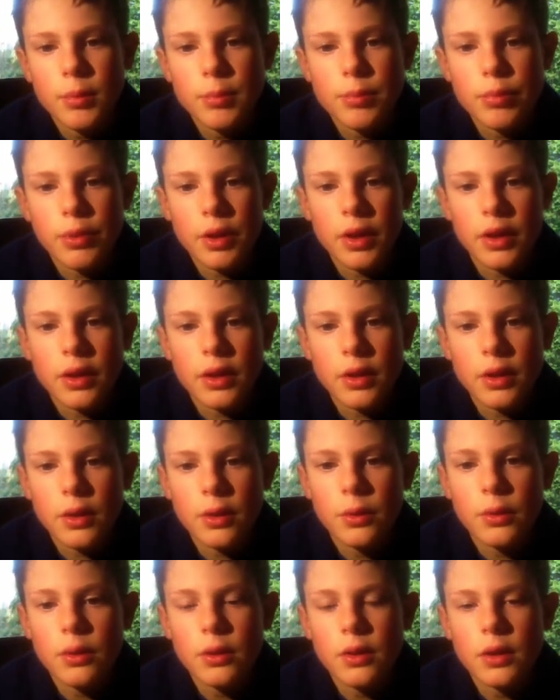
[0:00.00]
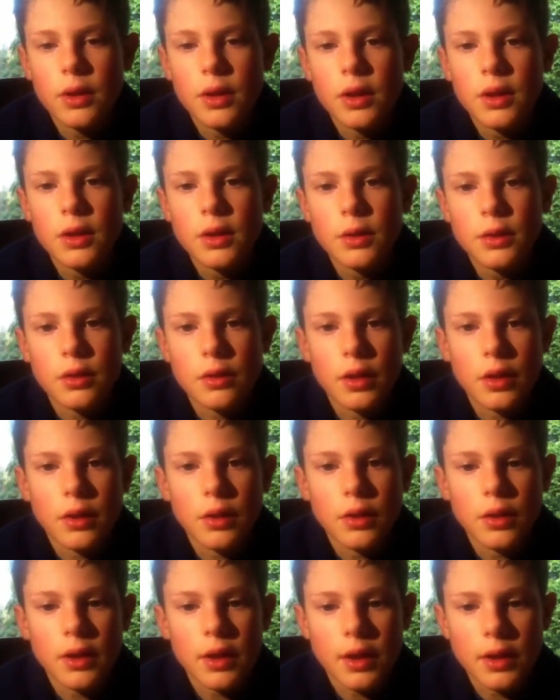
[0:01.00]
brand new, so that you
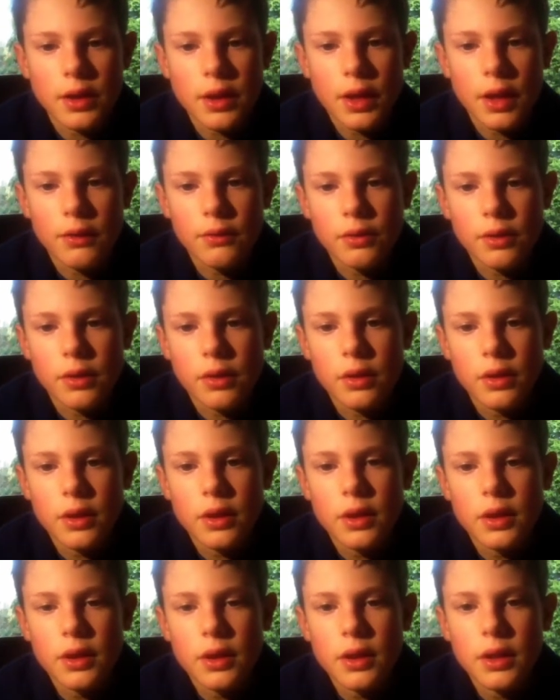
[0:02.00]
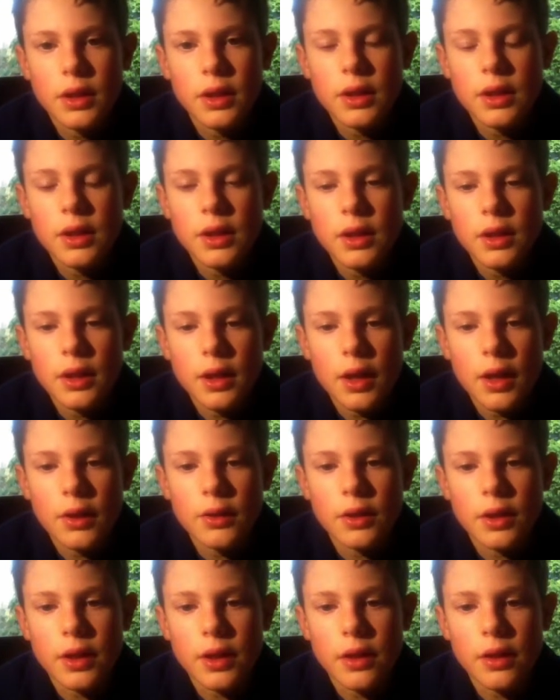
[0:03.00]
can actually have a look how
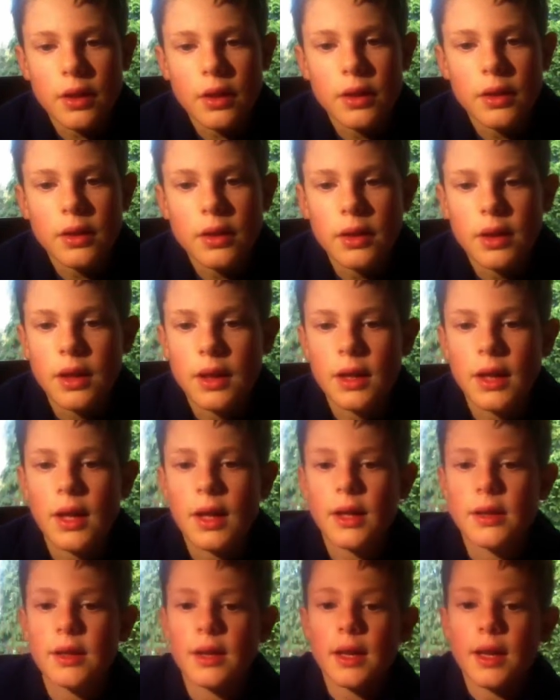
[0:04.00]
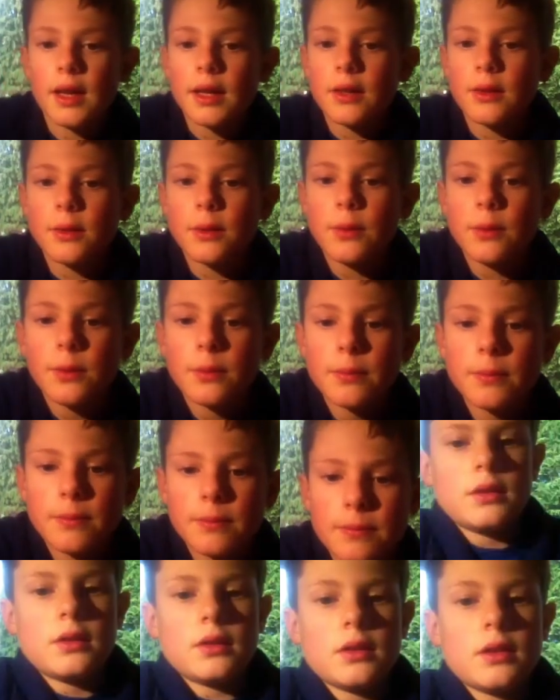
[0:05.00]
they are and how they handle.
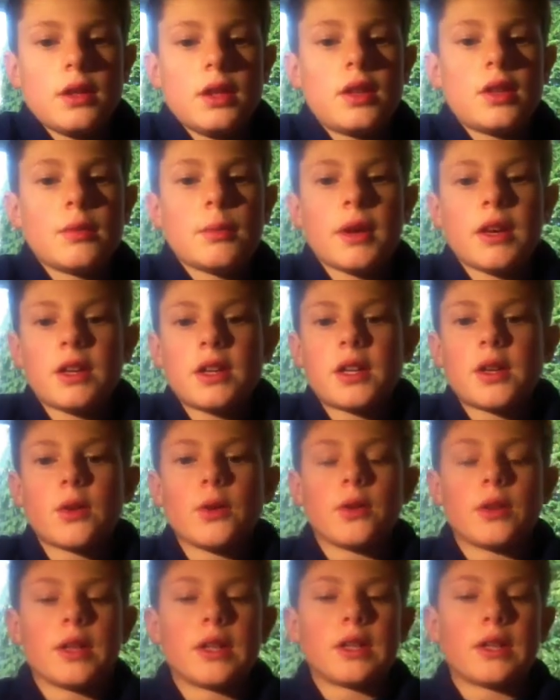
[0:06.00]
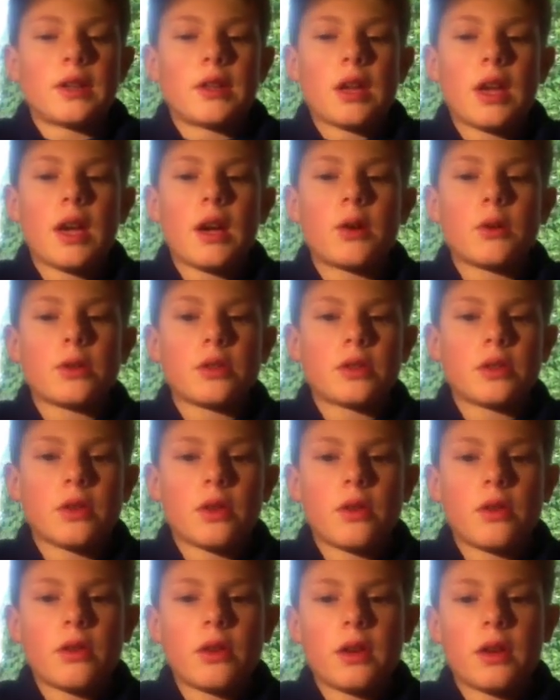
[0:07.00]
You need to make sure that the
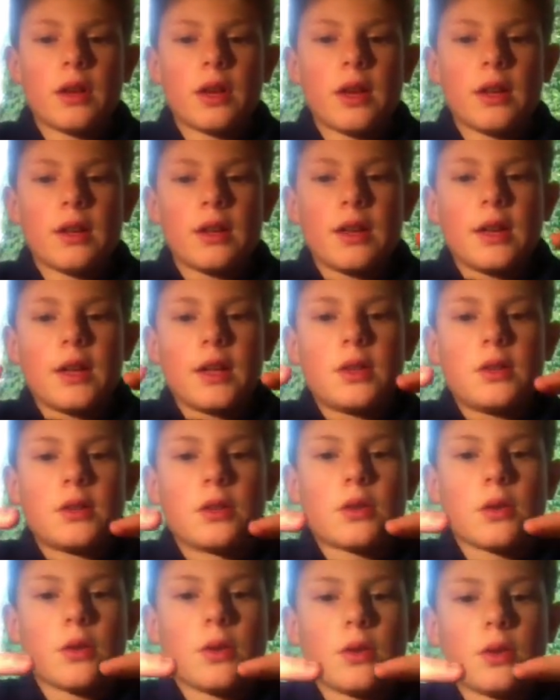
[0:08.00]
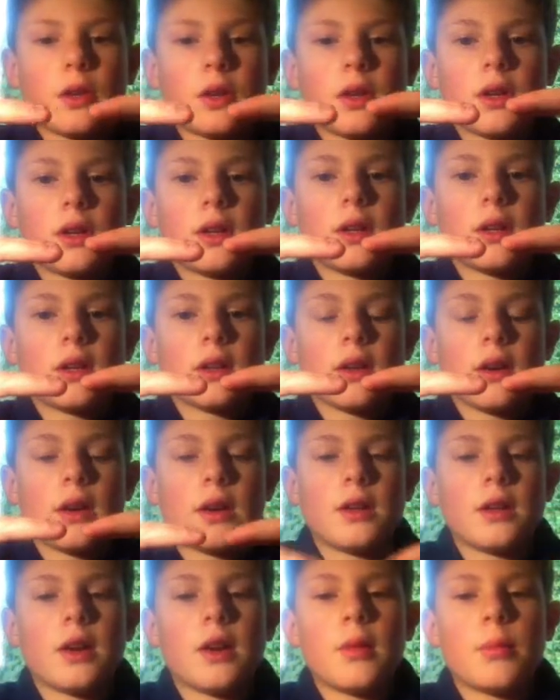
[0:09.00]
tailstock and headstock
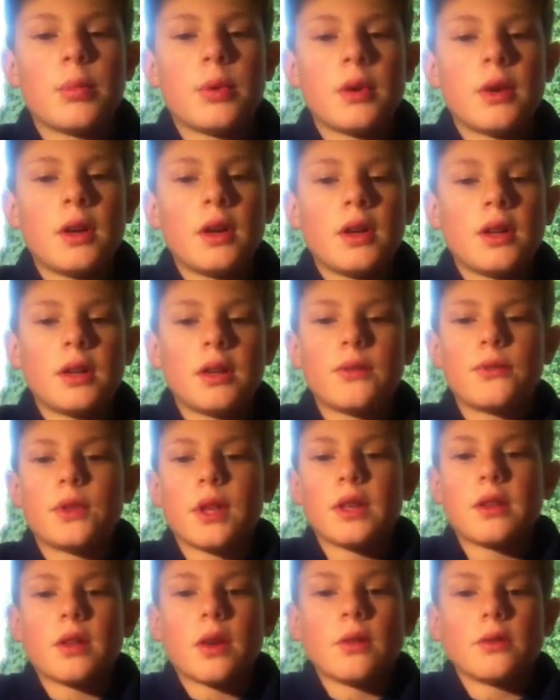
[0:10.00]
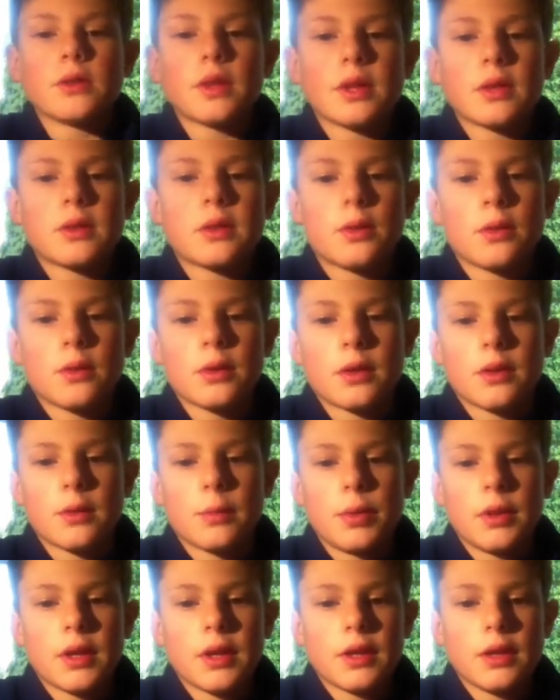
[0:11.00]
line up. If they don't, that's not going to
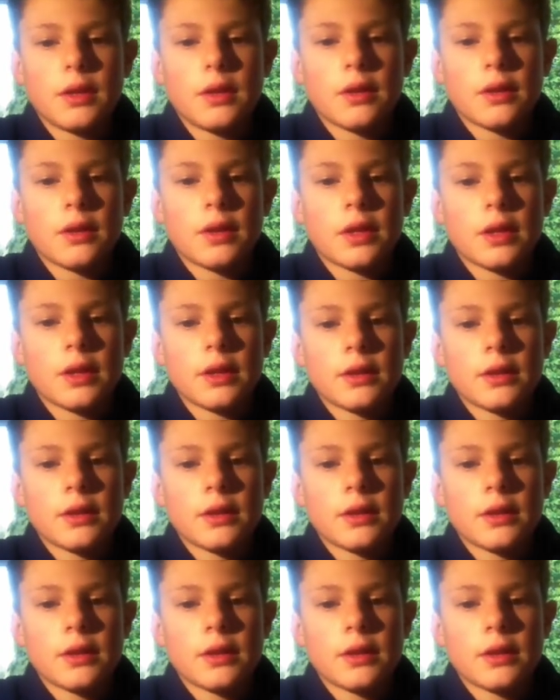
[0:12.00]
be any good.